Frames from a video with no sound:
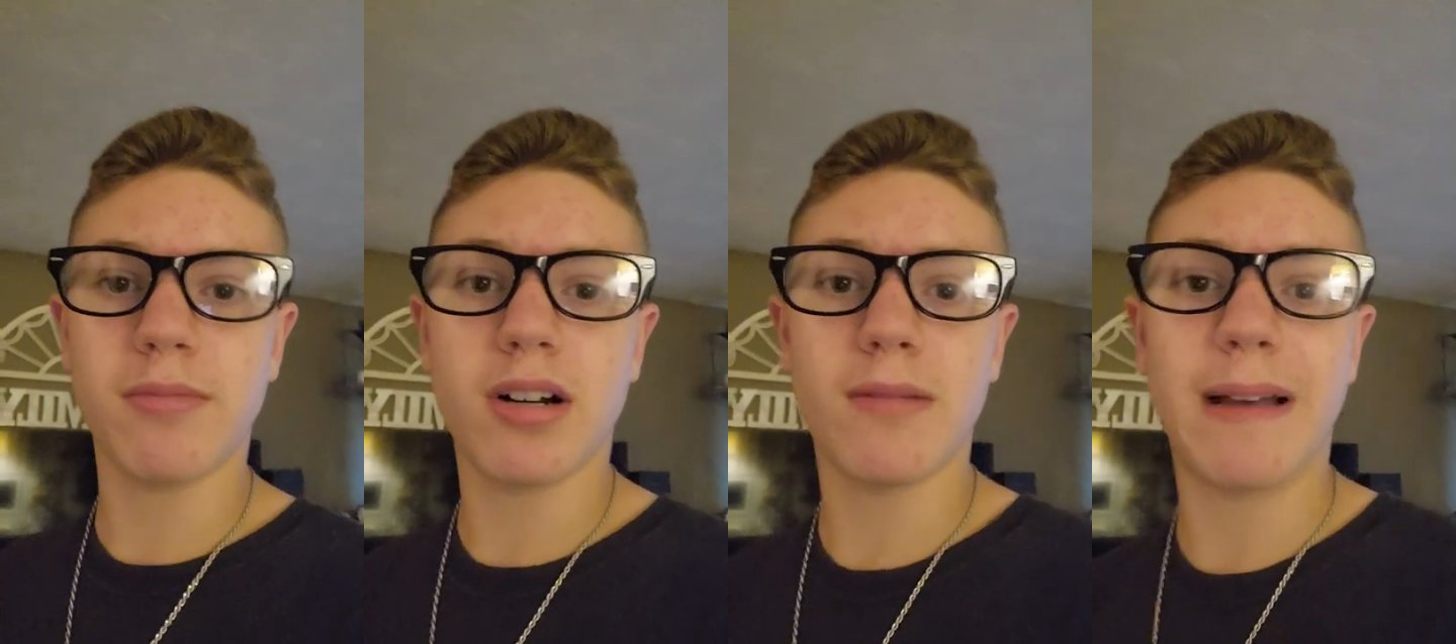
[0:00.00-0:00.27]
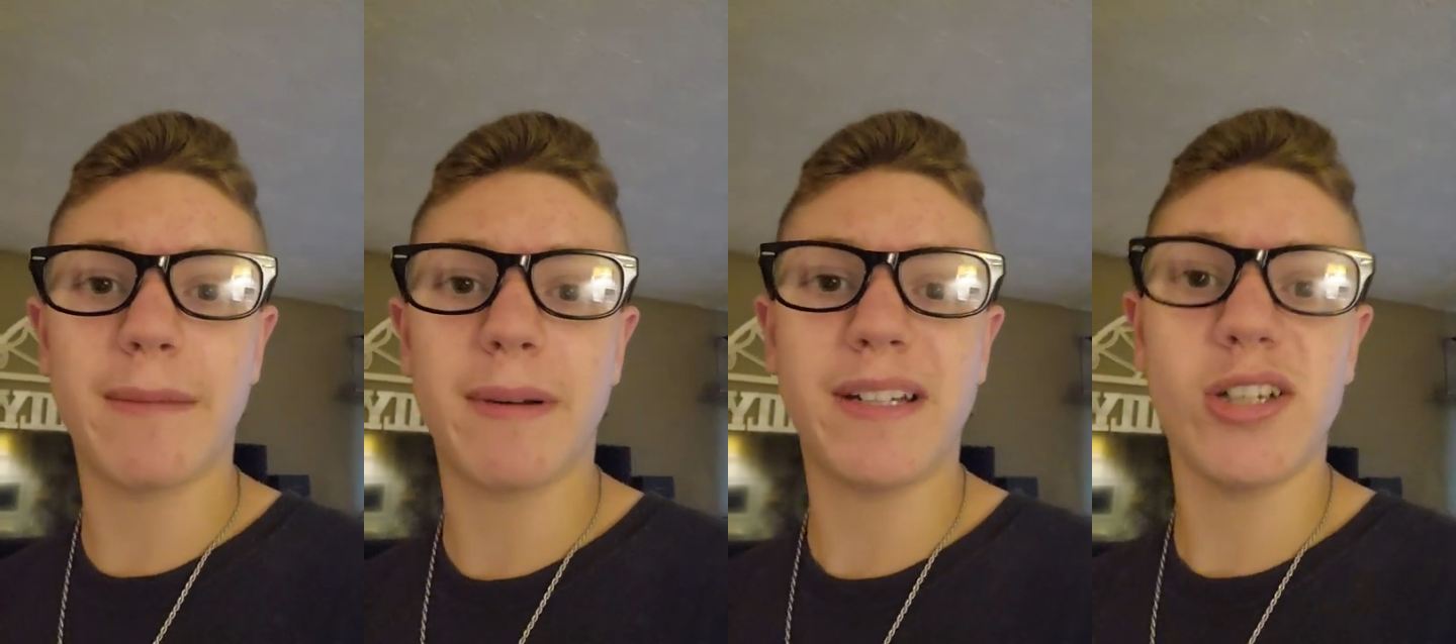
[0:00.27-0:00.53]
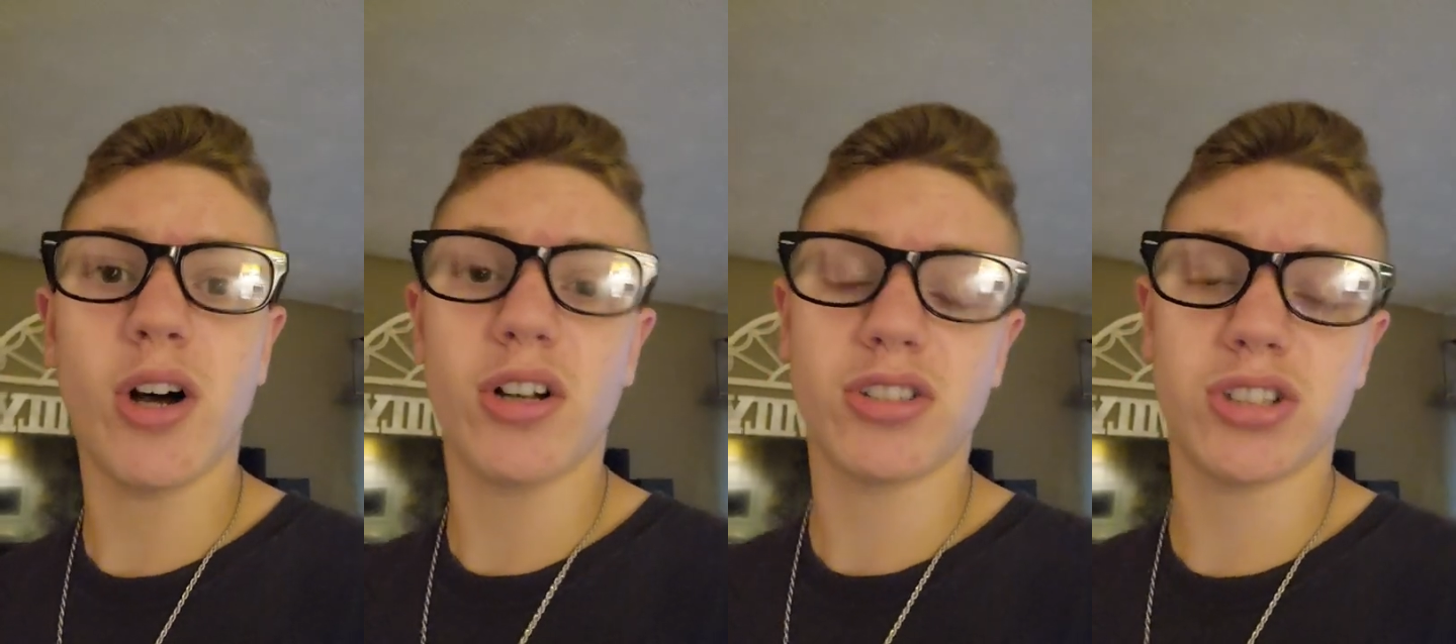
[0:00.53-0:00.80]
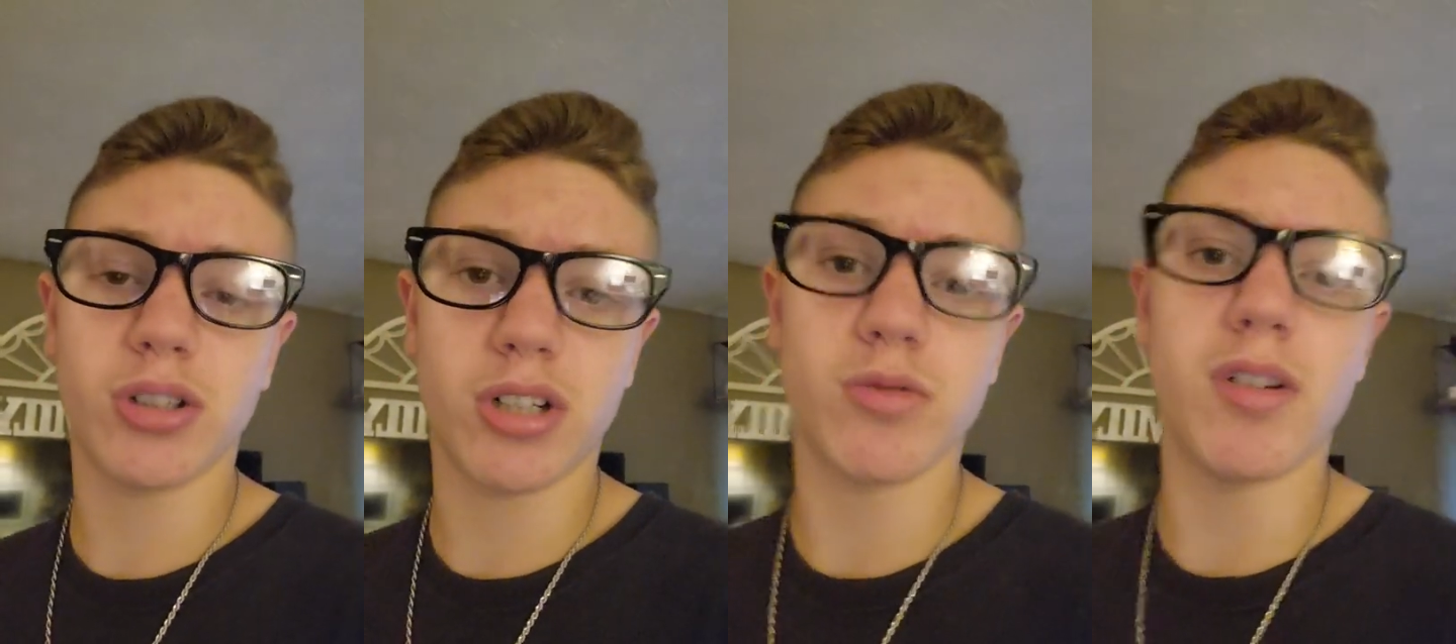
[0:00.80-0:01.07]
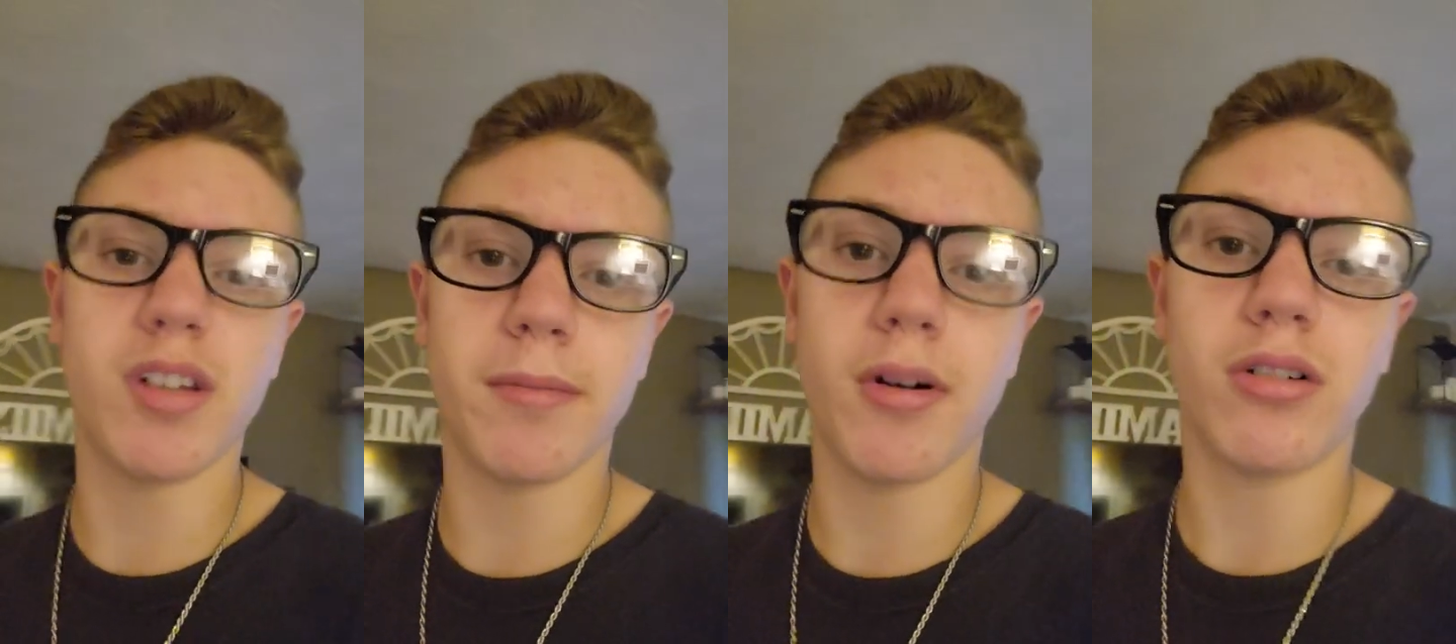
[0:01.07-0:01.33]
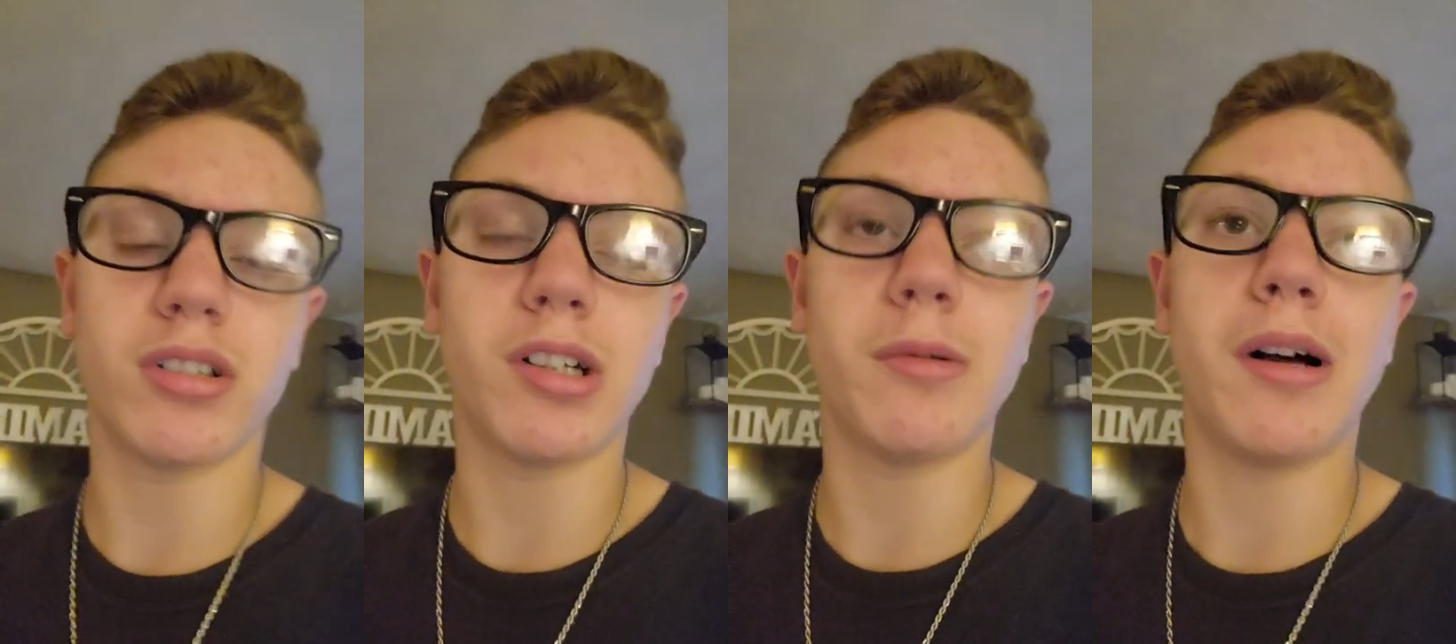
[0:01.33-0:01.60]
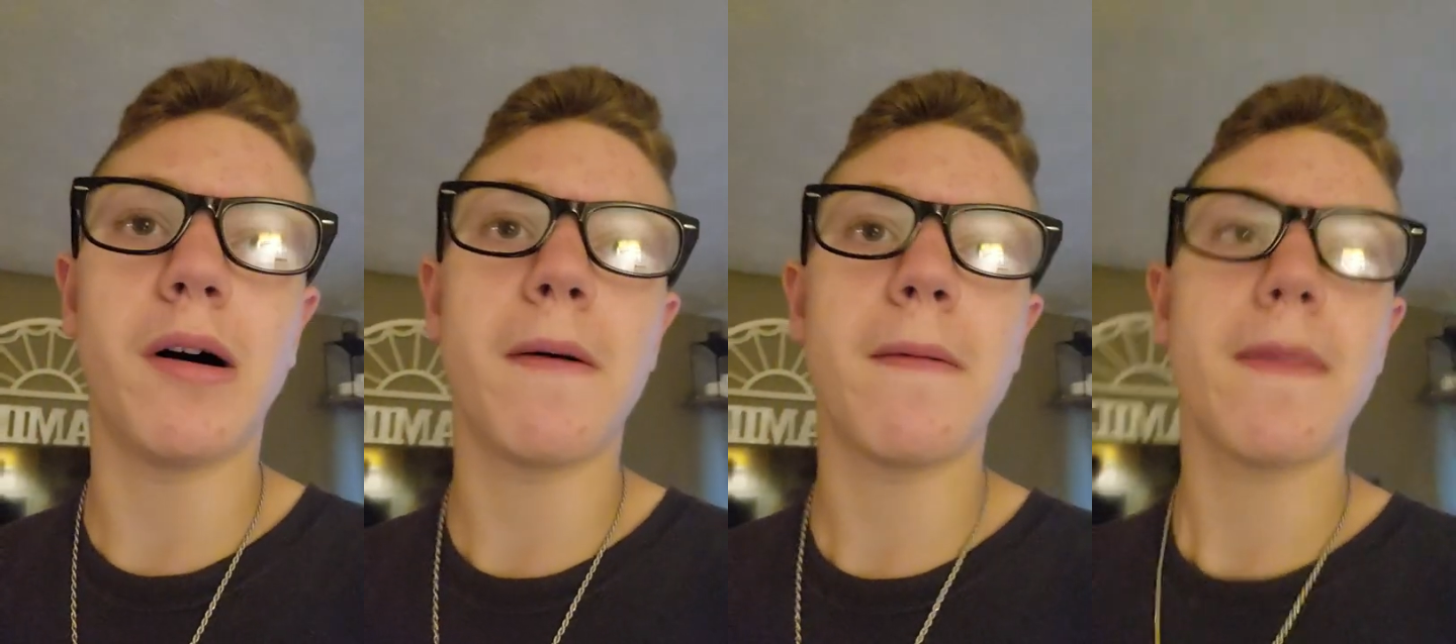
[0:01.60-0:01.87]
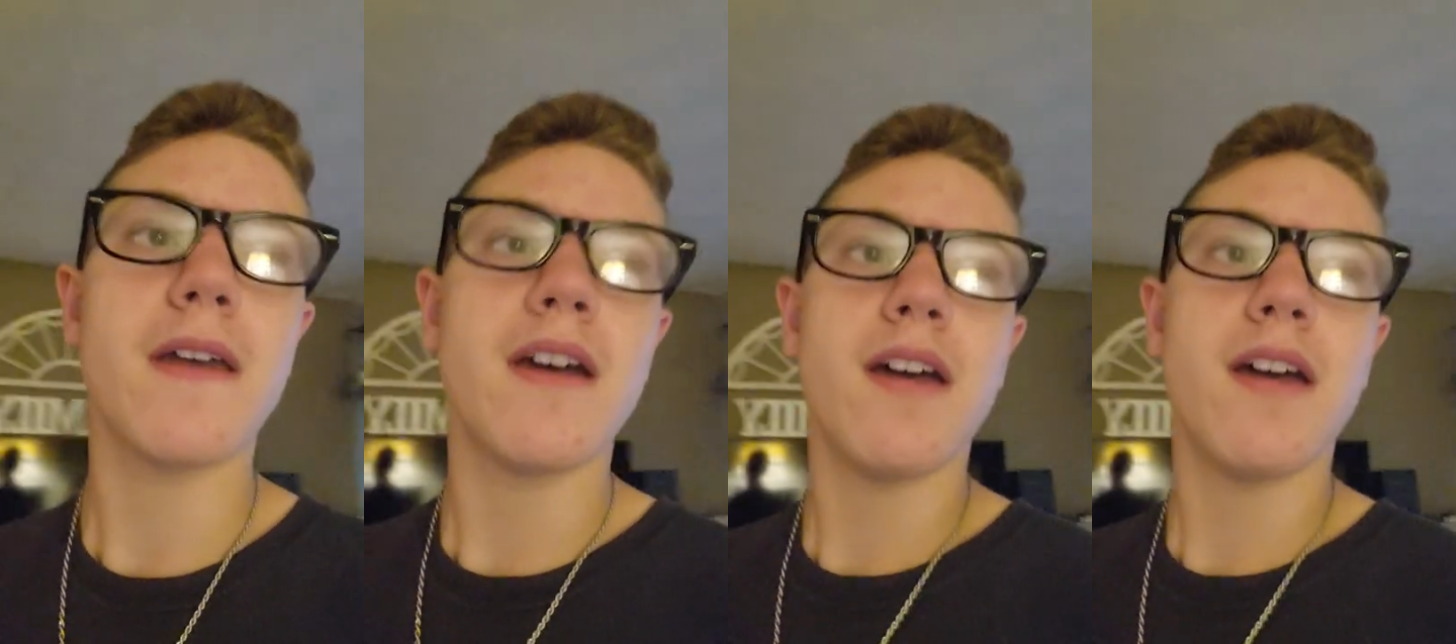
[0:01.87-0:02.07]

team running back, but he also could run the ball really well.